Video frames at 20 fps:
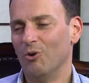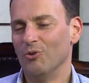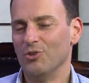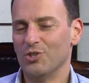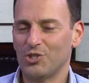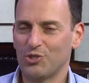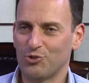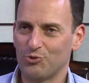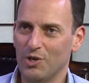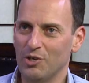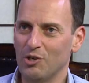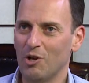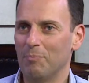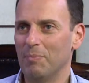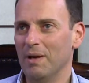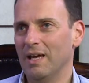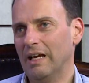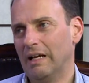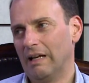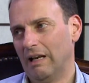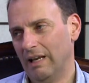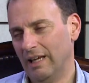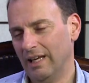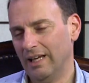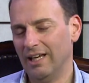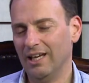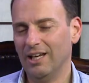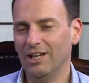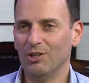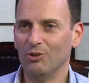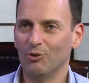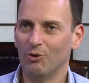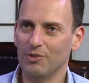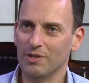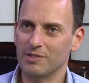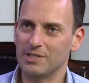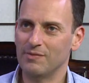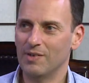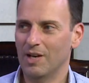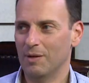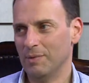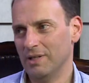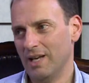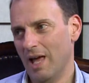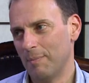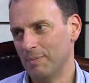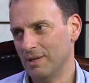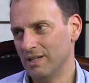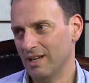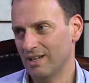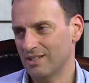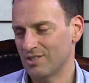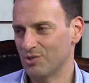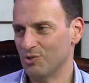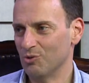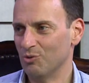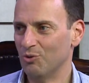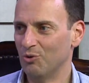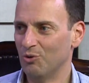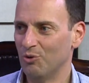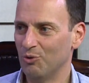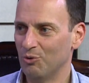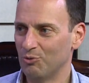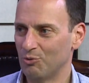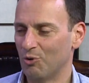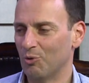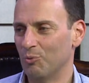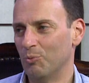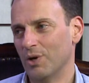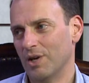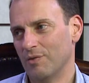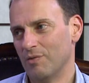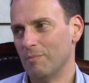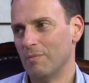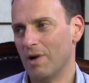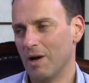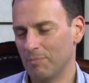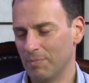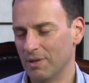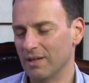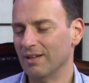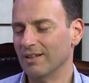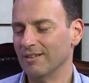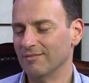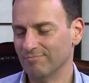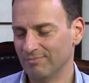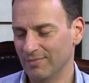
Or the street not being clean, or the development happening next door, or whatever it might be.